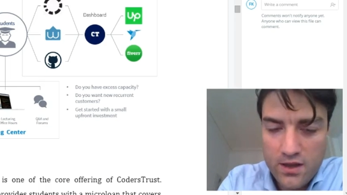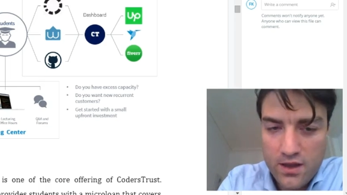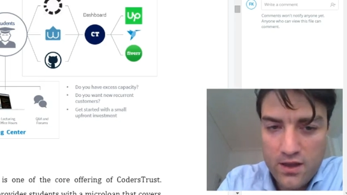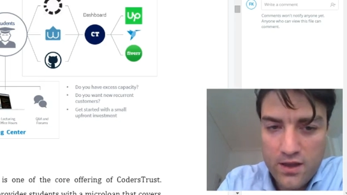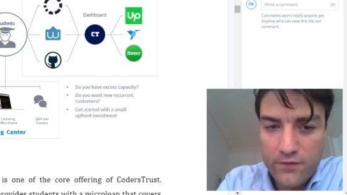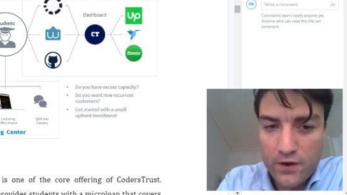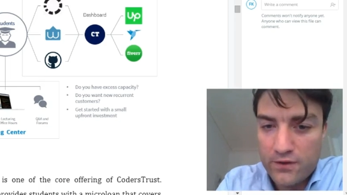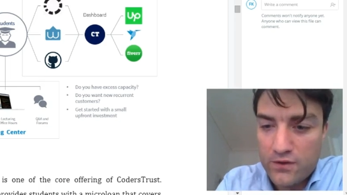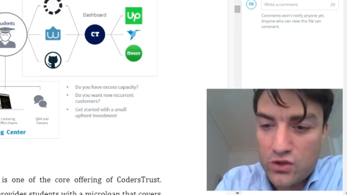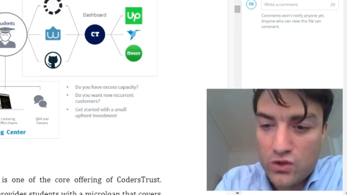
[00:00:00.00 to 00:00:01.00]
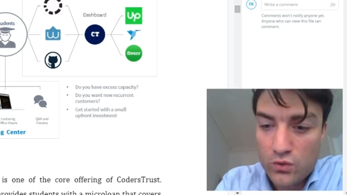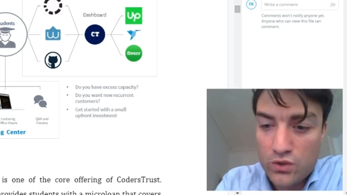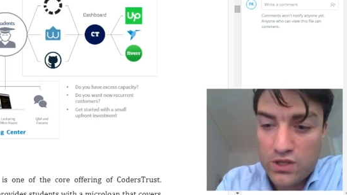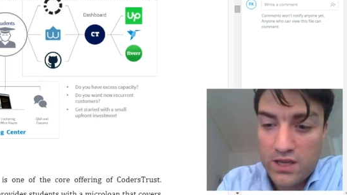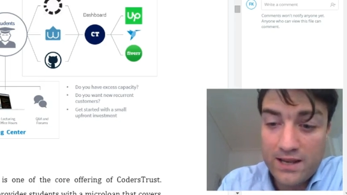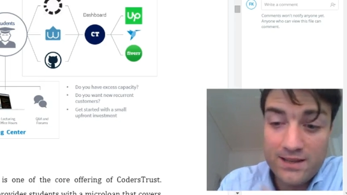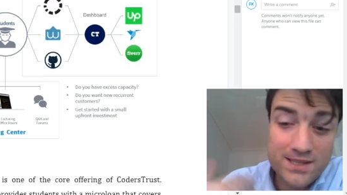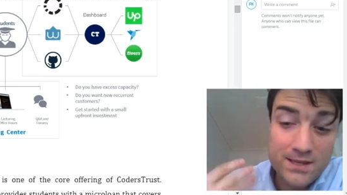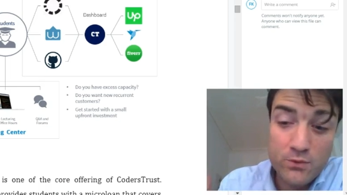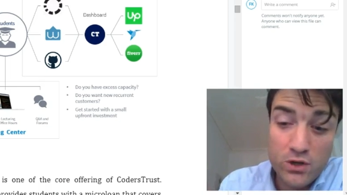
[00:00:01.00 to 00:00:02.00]
in front of the students and
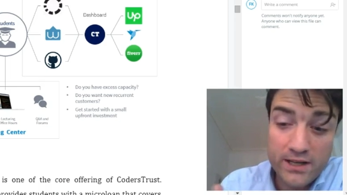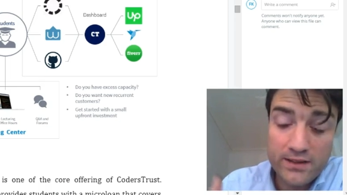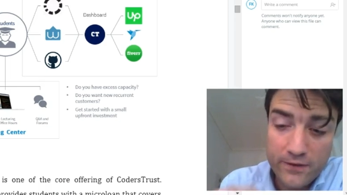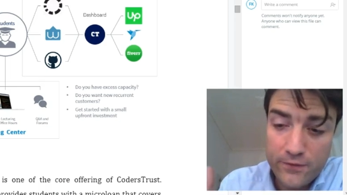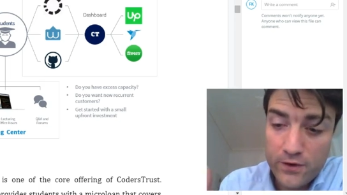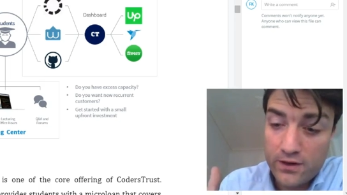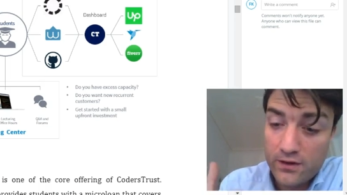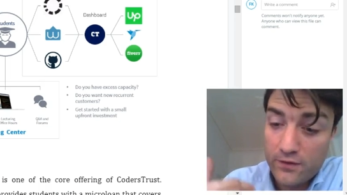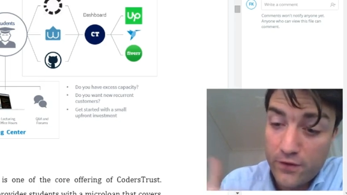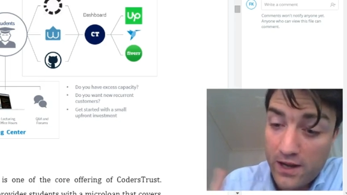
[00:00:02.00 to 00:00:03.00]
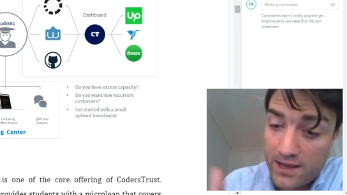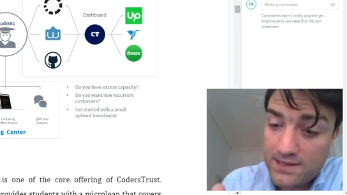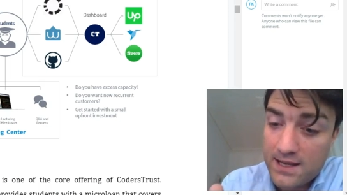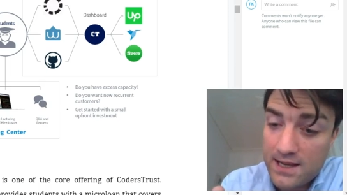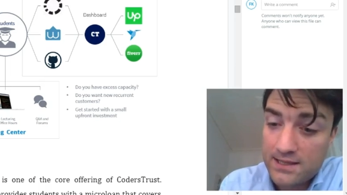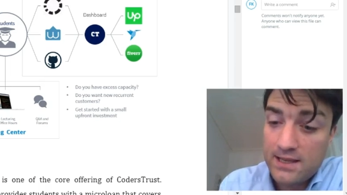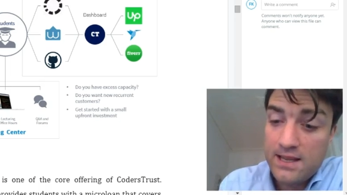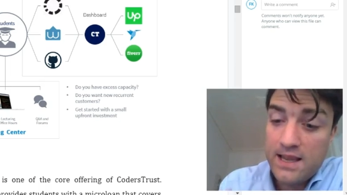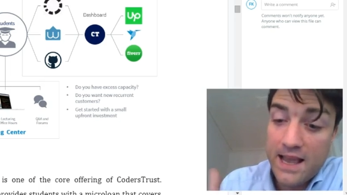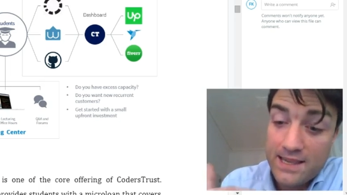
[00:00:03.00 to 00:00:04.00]
simulate different freelance tasks
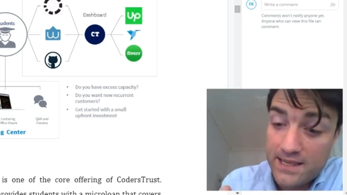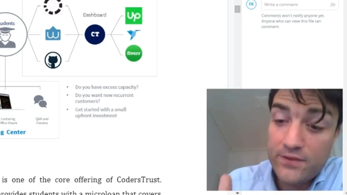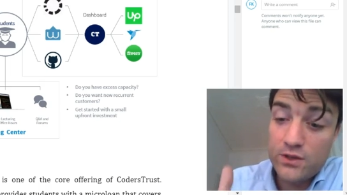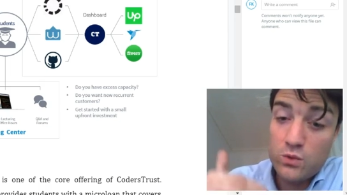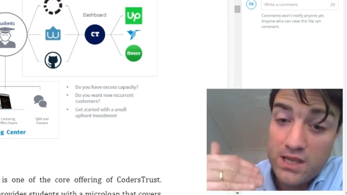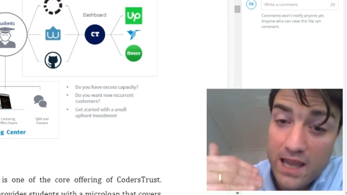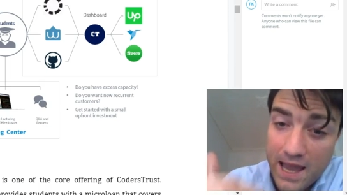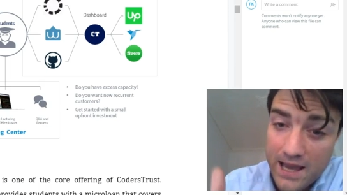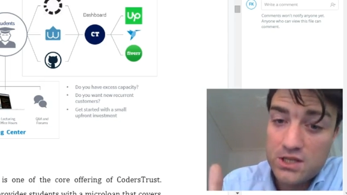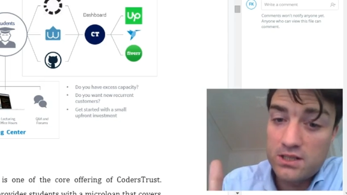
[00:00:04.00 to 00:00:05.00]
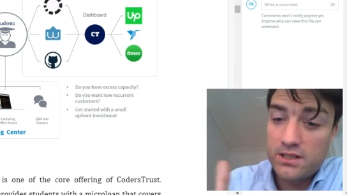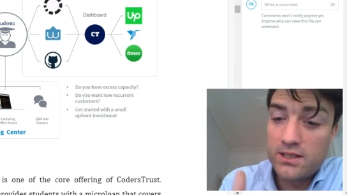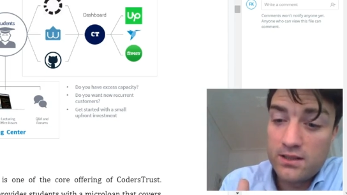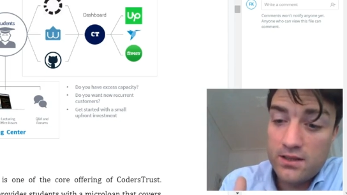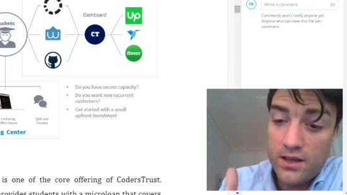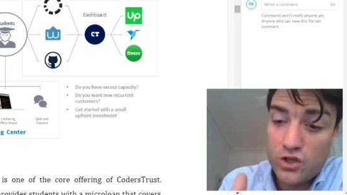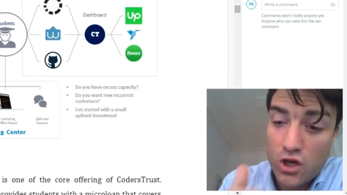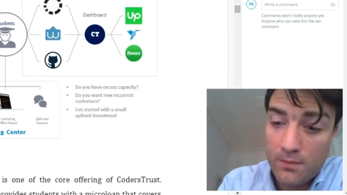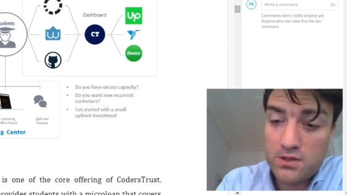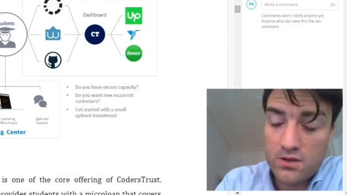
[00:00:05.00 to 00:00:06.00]
as if it was actually
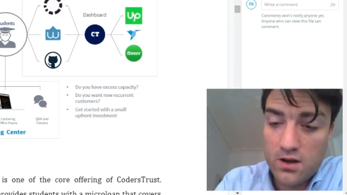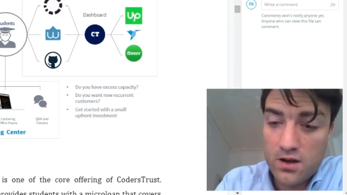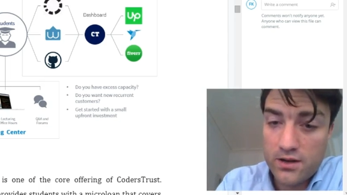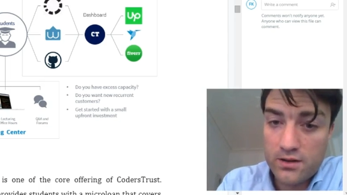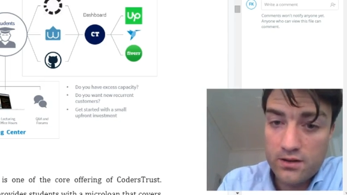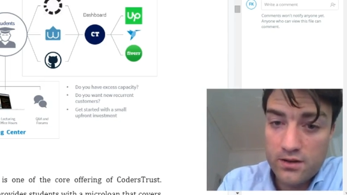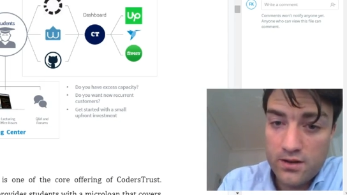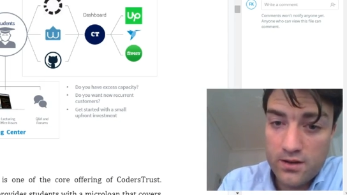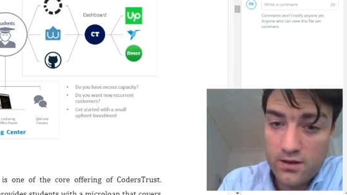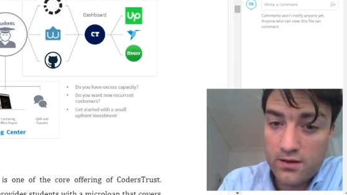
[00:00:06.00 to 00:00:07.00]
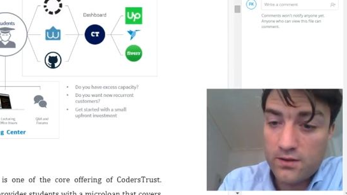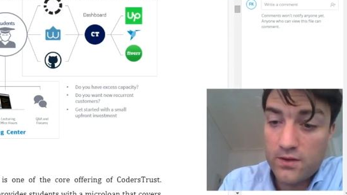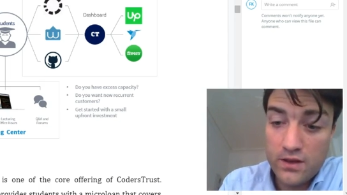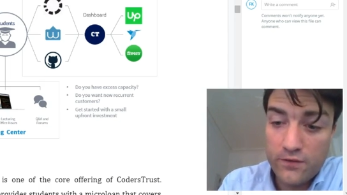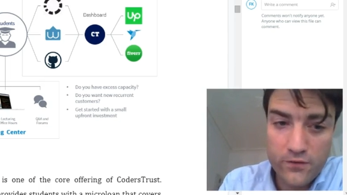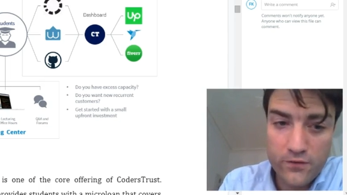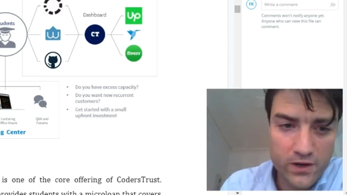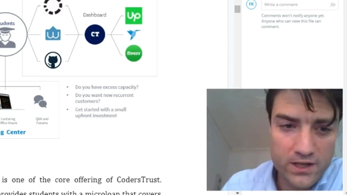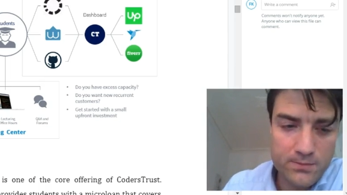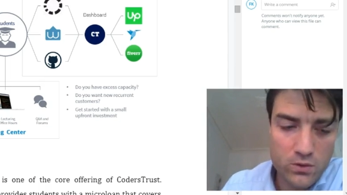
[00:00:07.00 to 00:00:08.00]
jobs on the different
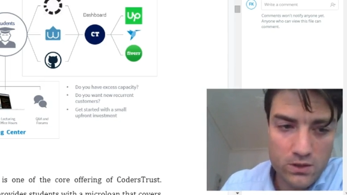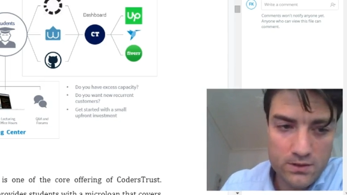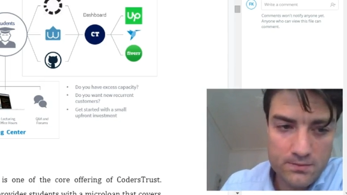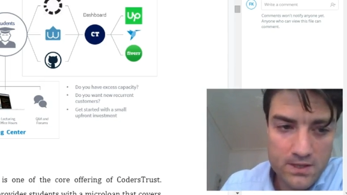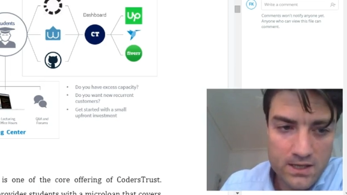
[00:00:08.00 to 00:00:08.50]
freelance portals.